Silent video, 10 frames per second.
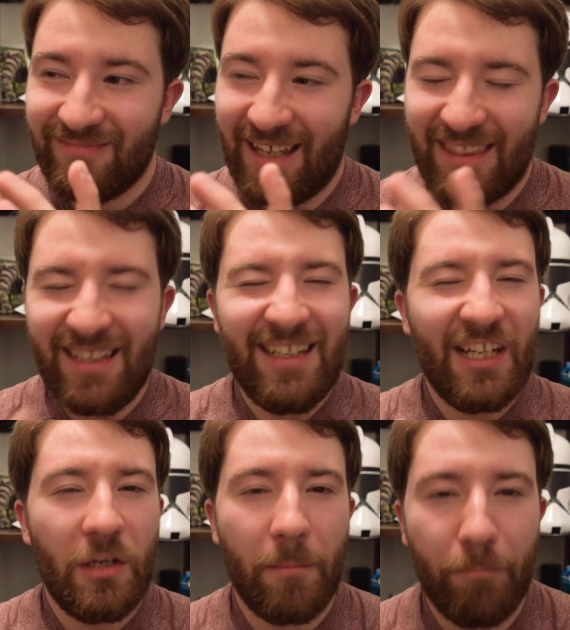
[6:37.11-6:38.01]
I think I
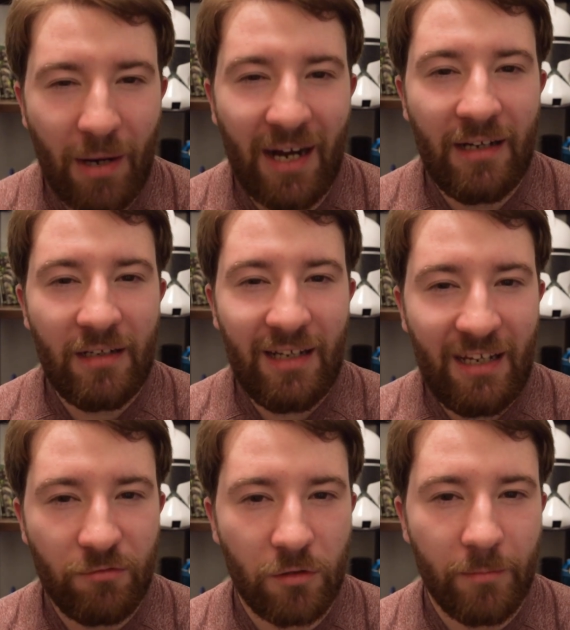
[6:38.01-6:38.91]
could buy
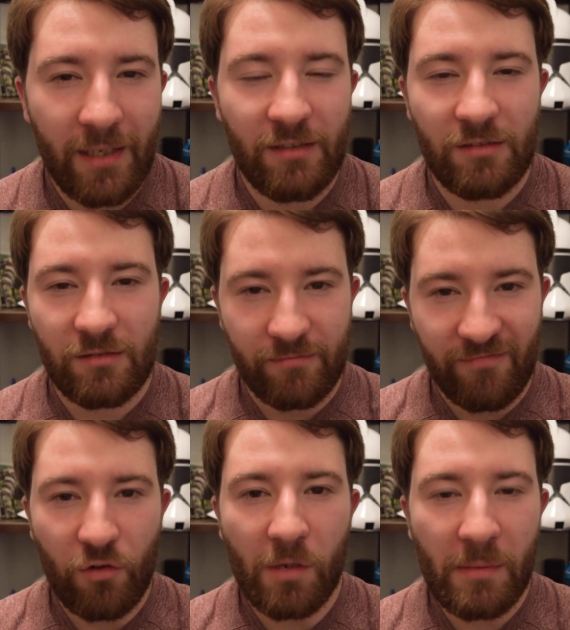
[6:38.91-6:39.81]
a romance
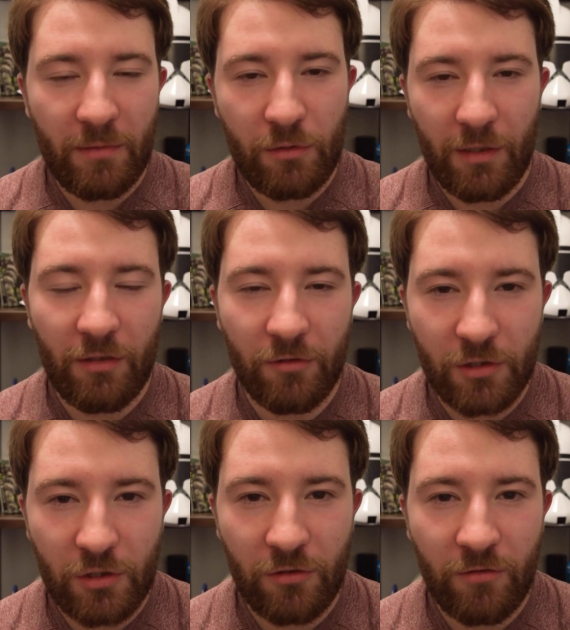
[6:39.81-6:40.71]
forming between those
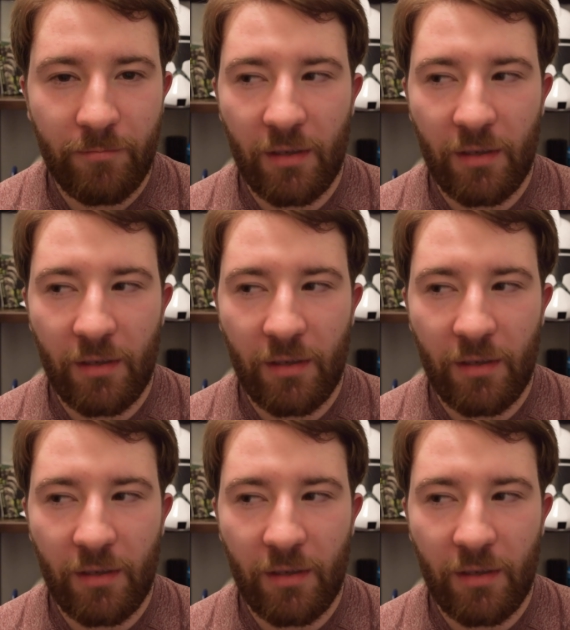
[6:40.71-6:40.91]
two,